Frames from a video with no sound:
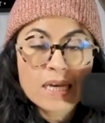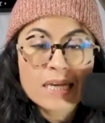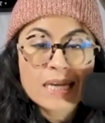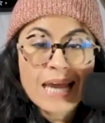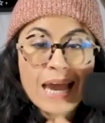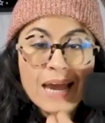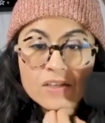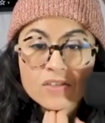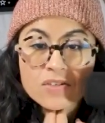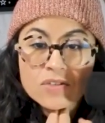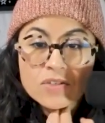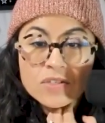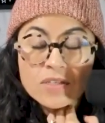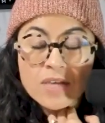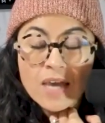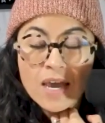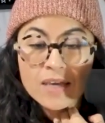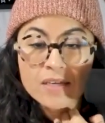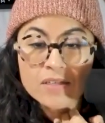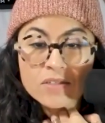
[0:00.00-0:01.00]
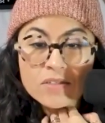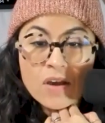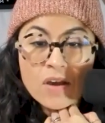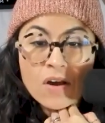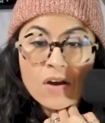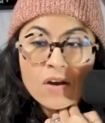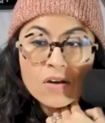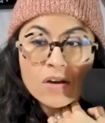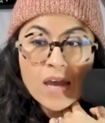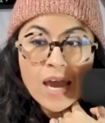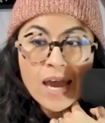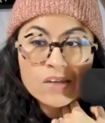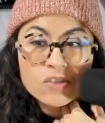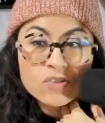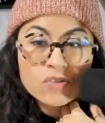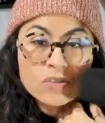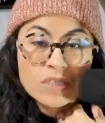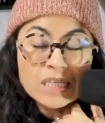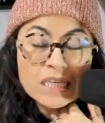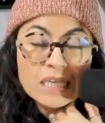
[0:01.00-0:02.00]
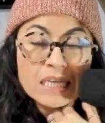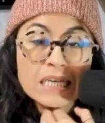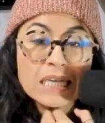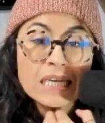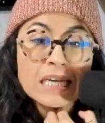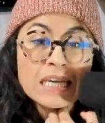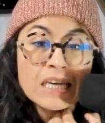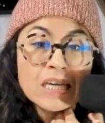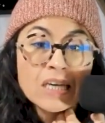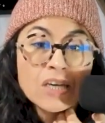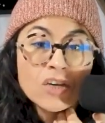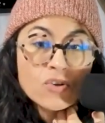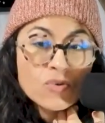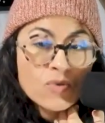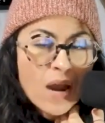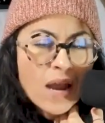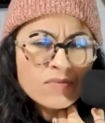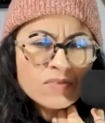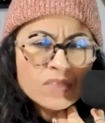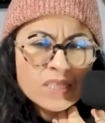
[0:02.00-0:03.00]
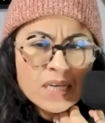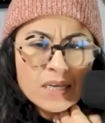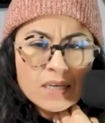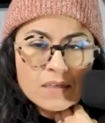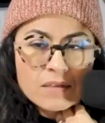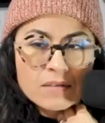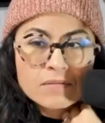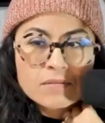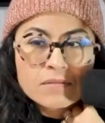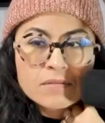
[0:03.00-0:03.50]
an exercise on actually crafting